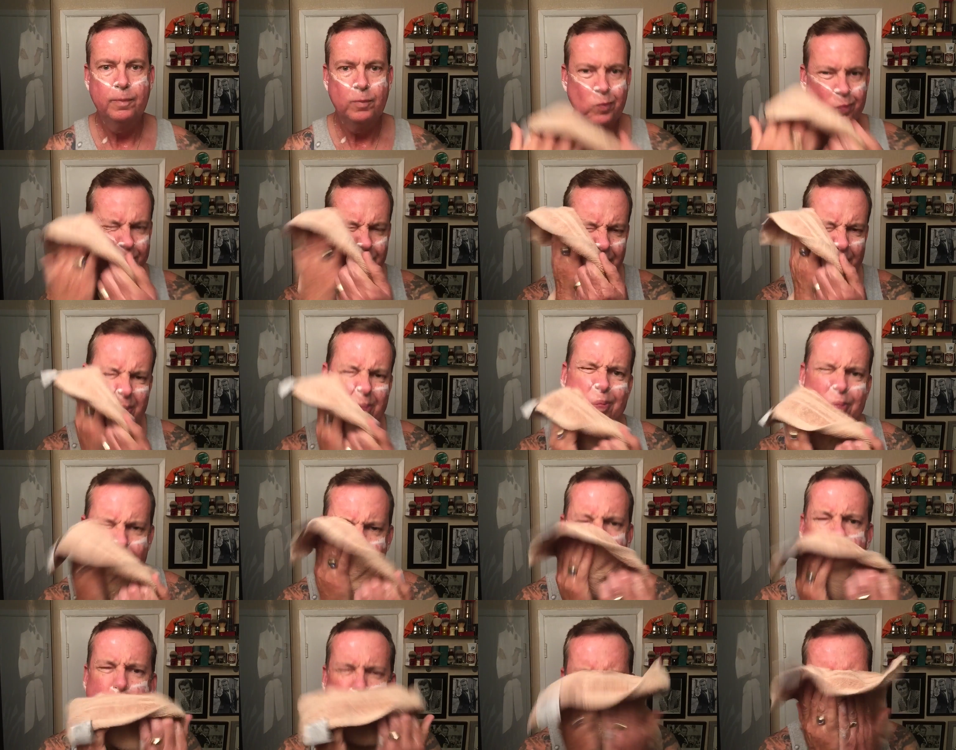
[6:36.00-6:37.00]

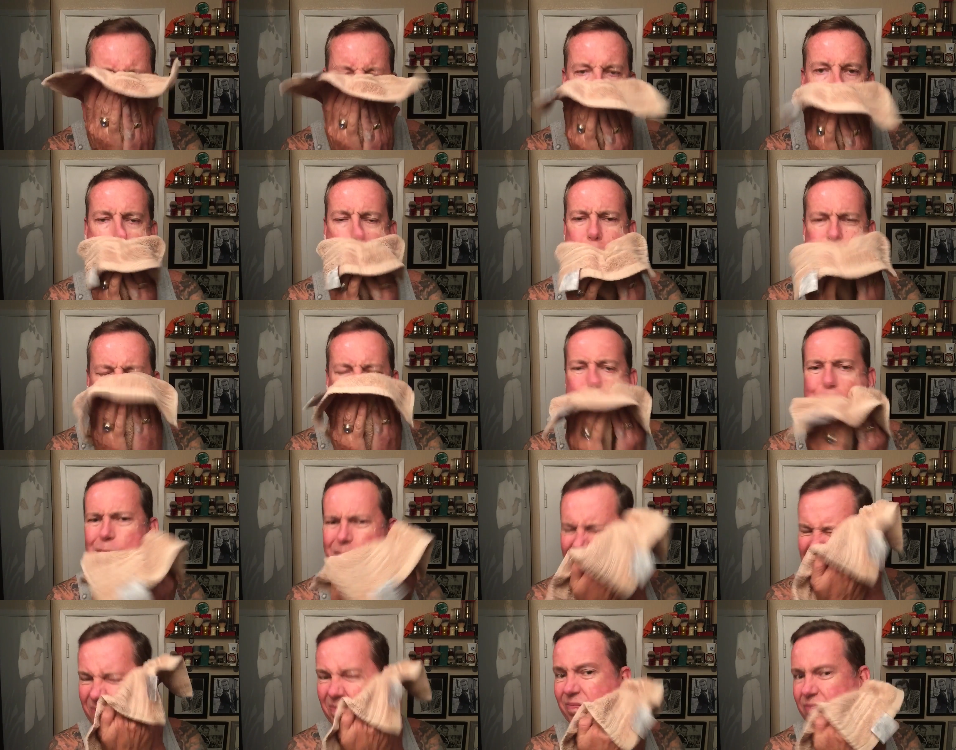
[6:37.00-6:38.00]

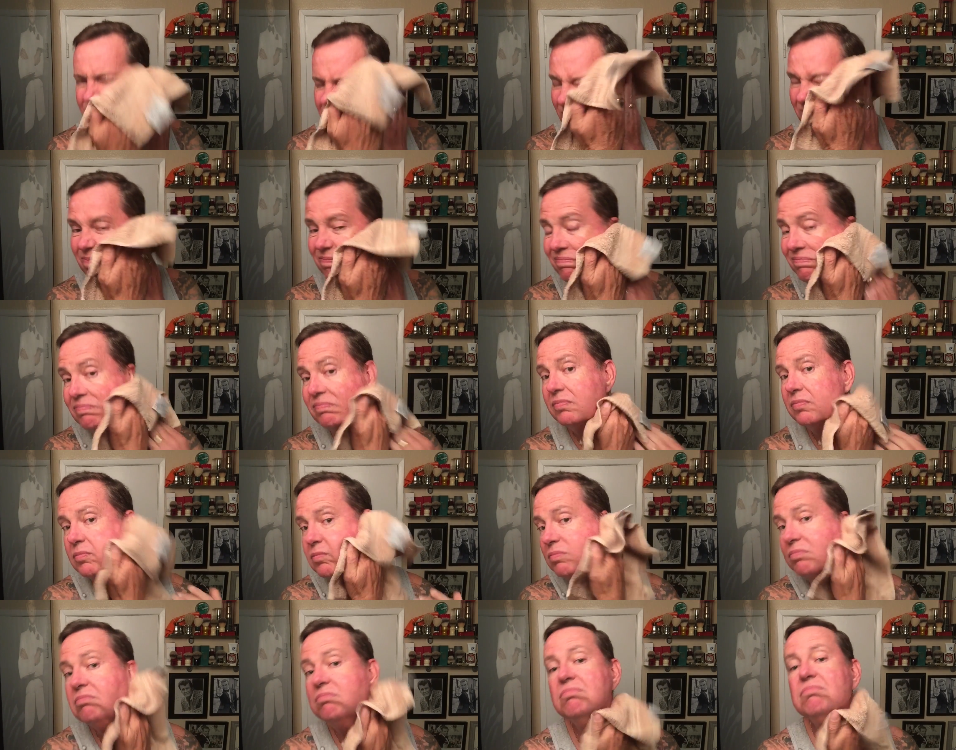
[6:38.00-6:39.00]

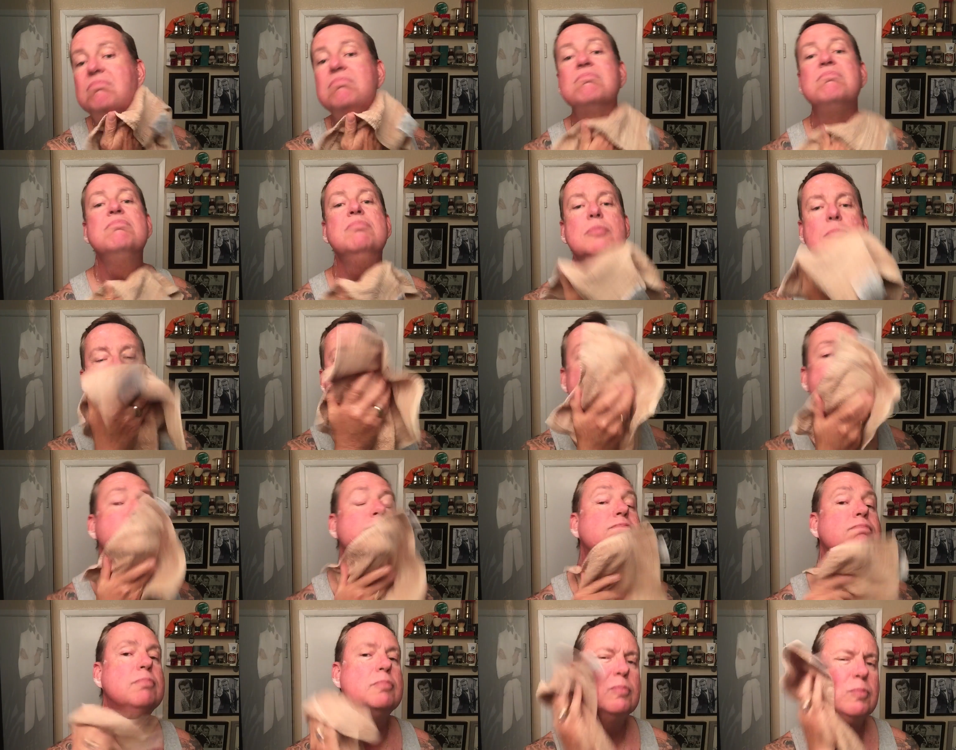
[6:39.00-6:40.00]

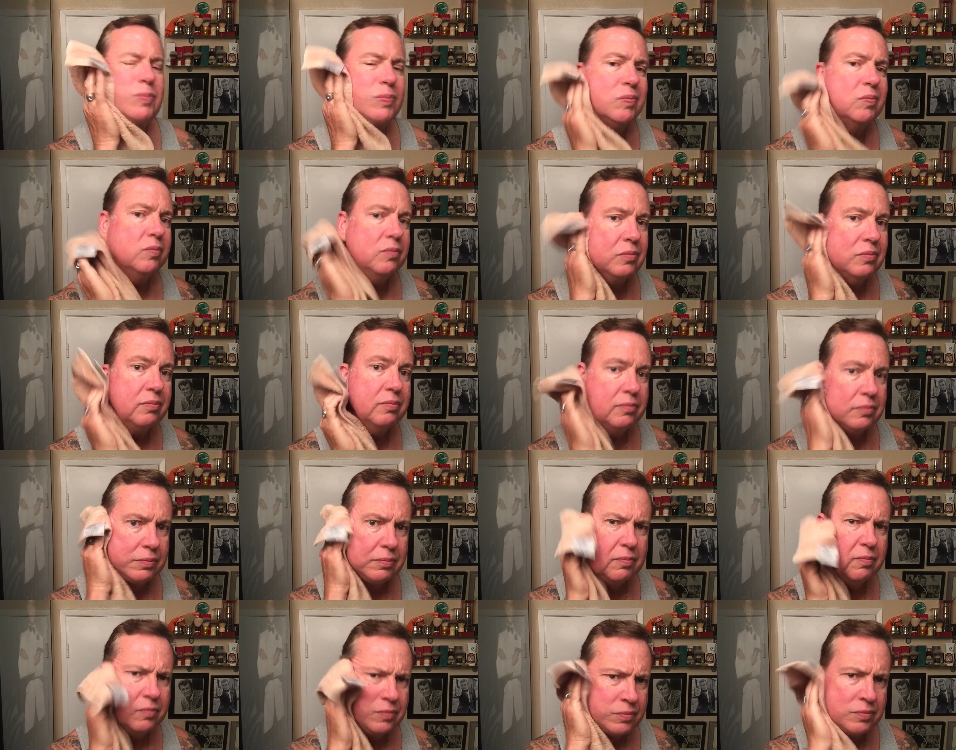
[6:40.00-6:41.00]

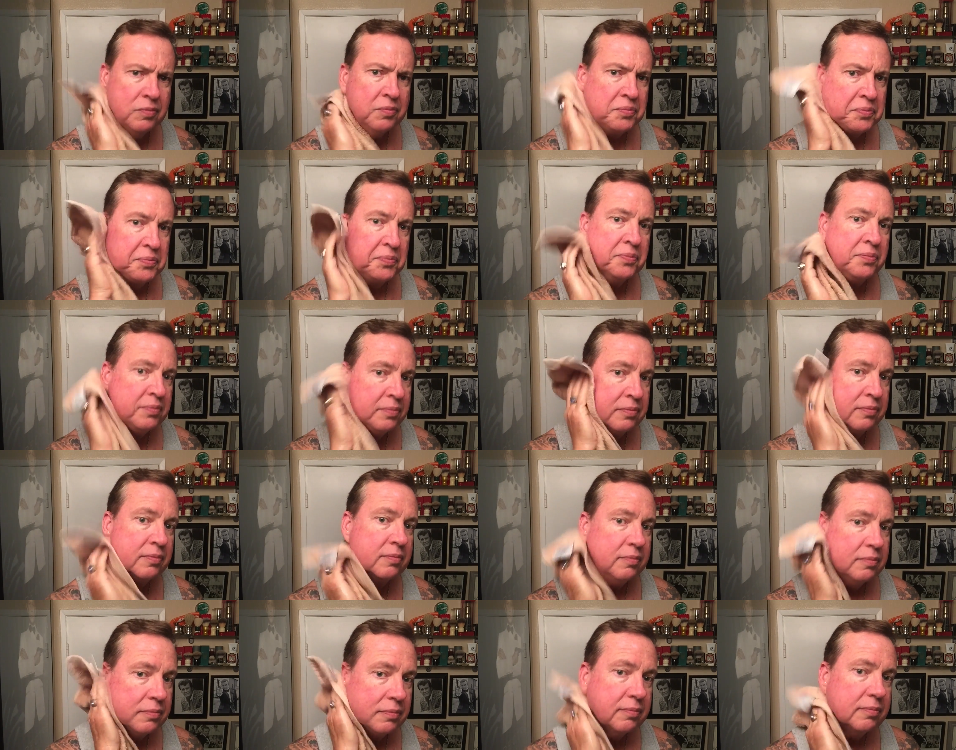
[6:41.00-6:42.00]

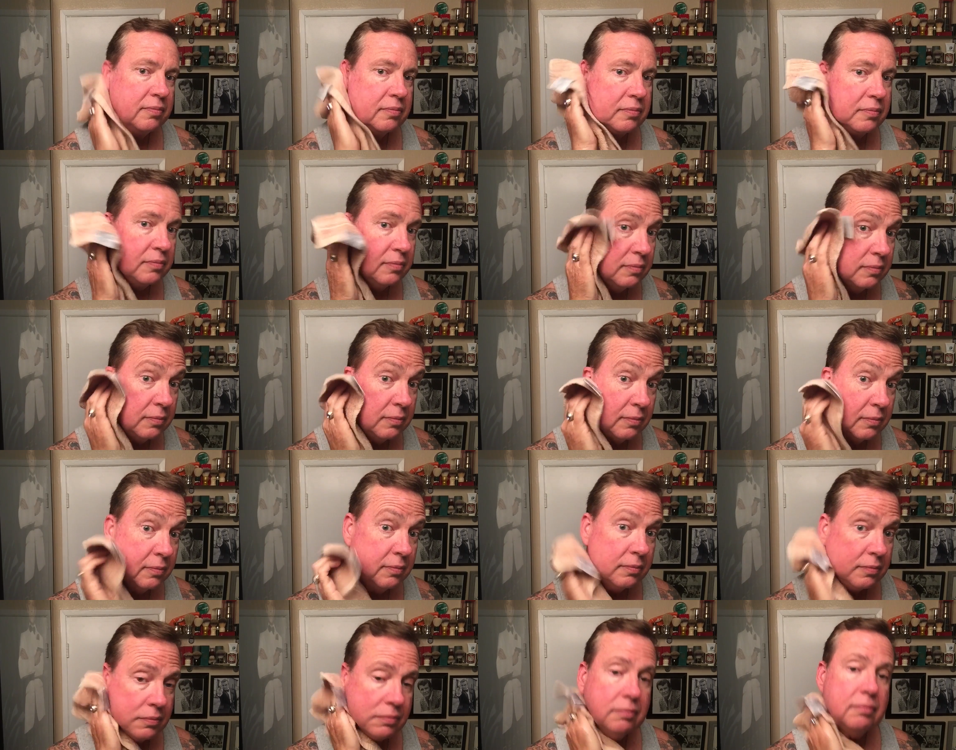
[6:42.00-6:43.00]

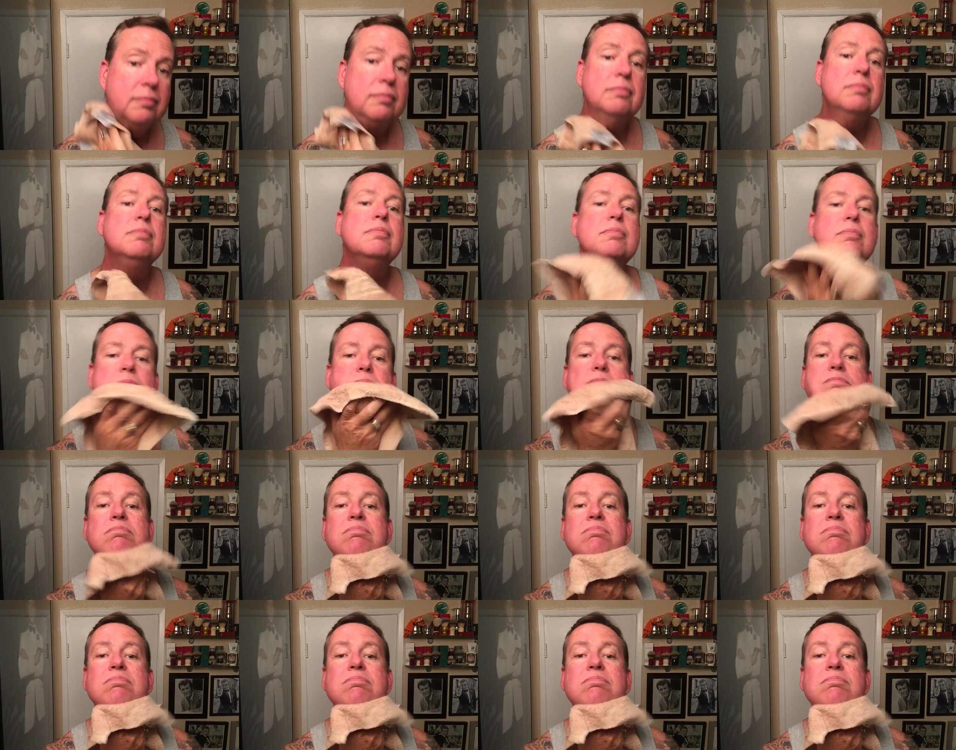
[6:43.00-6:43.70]
No one is speaking in this clip.